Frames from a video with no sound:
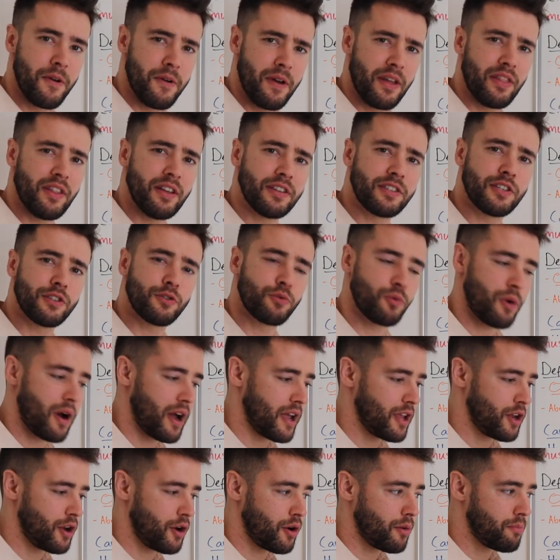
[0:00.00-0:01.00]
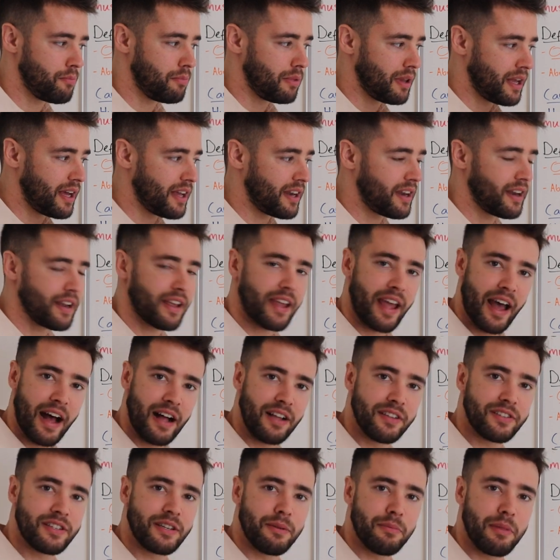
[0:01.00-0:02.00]
And this is why your blood
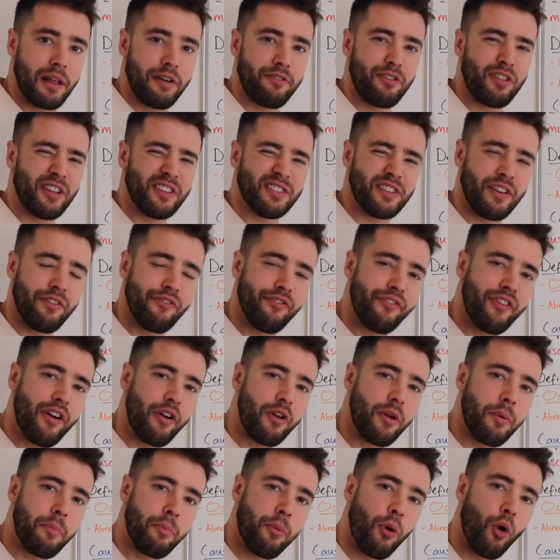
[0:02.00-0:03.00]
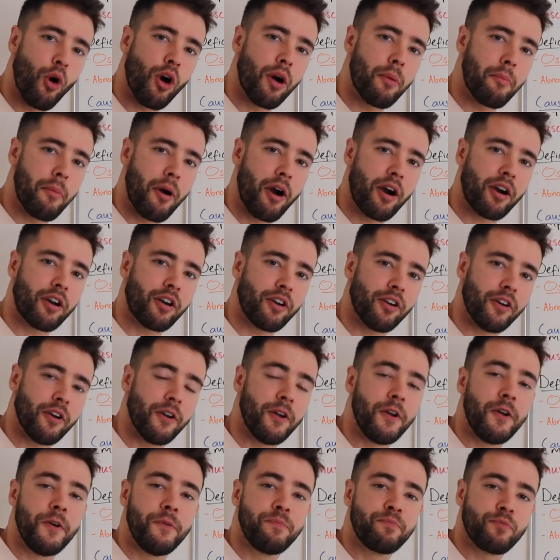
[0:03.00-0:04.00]
calcium level is a very poor
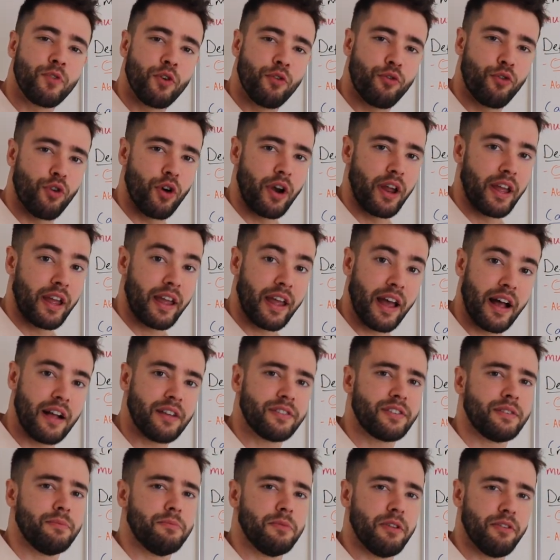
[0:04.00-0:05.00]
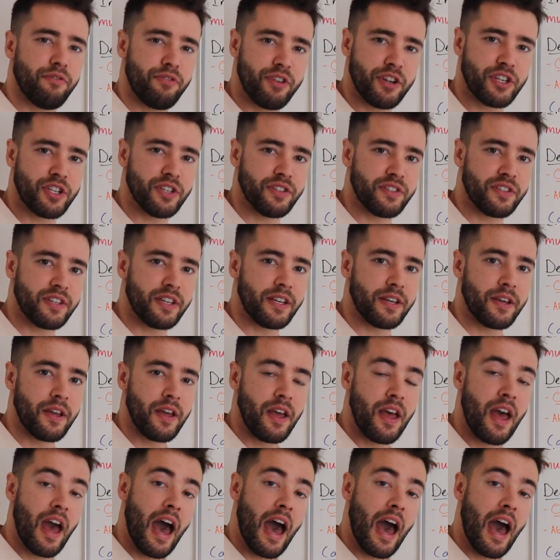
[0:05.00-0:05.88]
marker for a calcium deficiency.